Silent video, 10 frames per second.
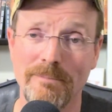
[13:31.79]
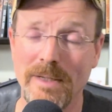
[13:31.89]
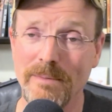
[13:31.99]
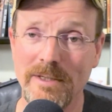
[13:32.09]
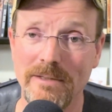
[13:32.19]

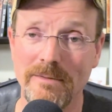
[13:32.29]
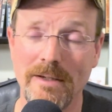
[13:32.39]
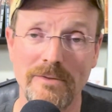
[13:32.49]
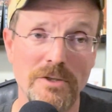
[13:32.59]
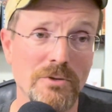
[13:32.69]
maybe
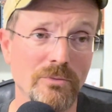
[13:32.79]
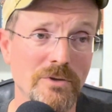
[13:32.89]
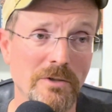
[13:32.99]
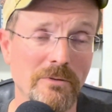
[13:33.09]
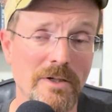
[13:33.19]
digital
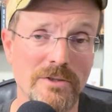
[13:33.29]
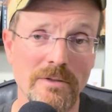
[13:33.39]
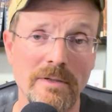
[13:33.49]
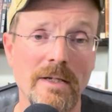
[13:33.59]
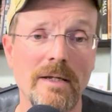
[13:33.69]
generation.